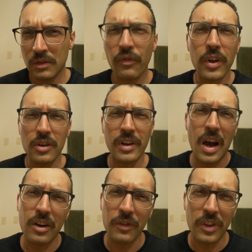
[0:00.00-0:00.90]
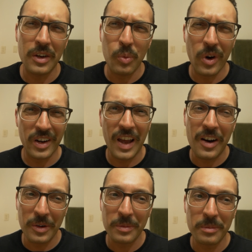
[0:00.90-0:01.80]
figuring out if they'd work
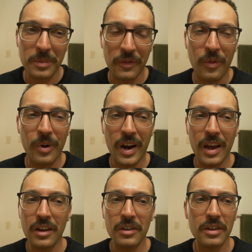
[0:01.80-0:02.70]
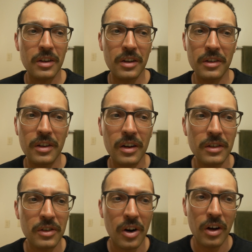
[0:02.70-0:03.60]
out beforehand and
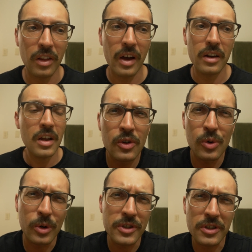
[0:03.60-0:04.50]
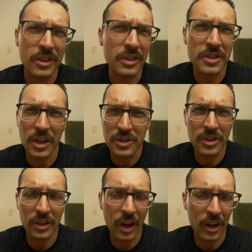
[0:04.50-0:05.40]
all that, or she
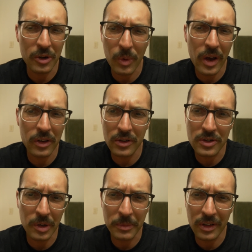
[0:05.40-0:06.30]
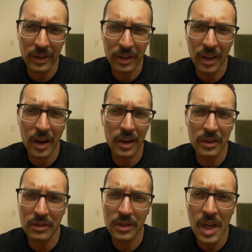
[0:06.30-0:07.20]
chased the guy away or something like that,
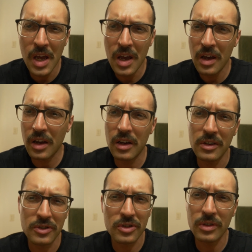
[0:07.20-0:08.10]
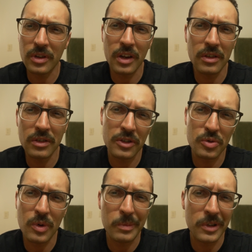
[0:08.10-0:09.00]
and so then
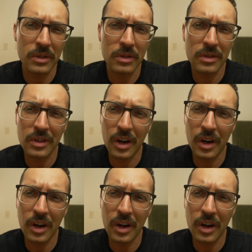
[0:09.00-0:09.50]
this woman